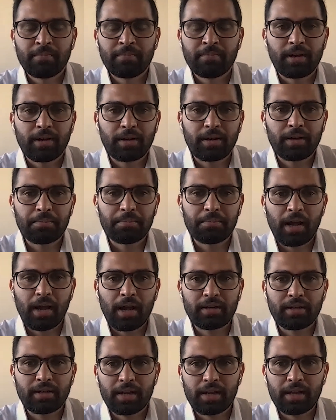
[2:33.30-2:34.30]

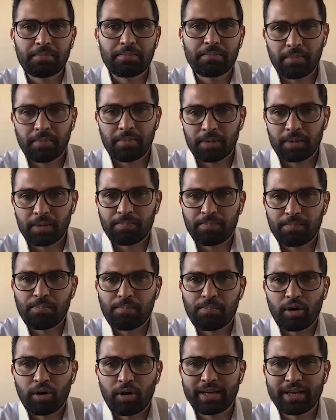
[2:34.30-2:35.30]
I'll
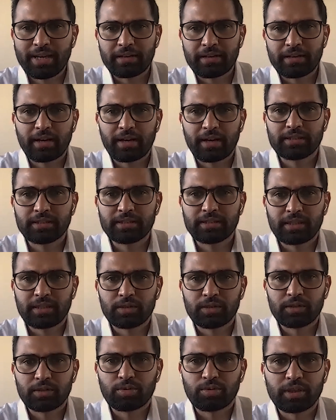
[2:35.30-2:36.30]
broadly categorize it
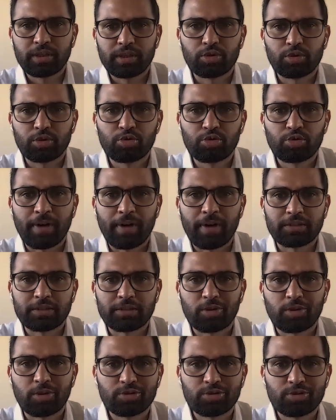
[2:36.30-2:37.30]
into two parts
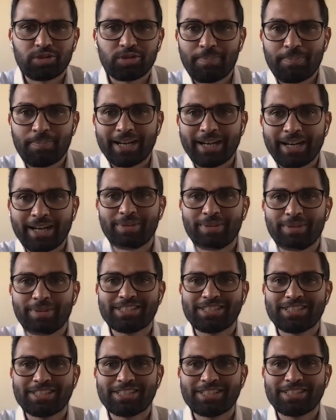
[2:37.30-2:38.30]
because the pandemic
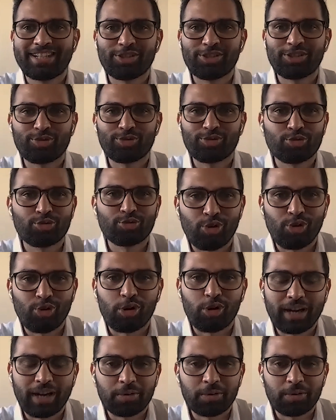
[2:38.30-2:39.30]
is stretched for so long now.